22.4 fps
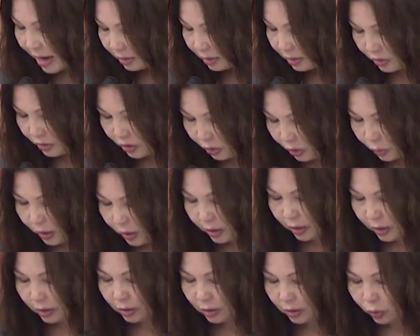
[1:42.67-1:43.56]
based on your
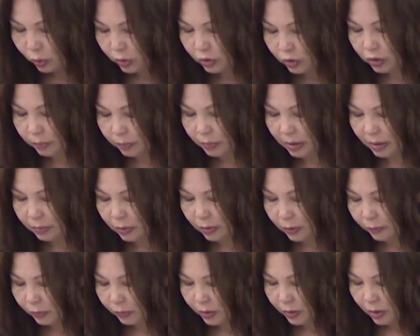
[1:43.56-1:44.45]
work on the torture
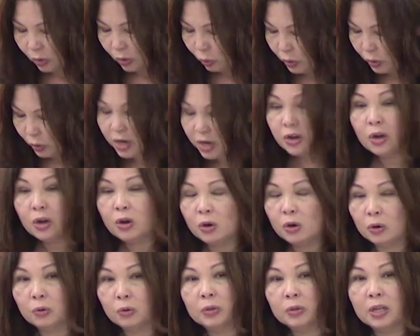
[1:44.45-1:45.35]
memo, we
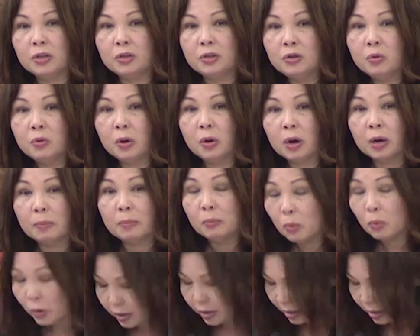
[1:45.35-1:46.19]
know that you are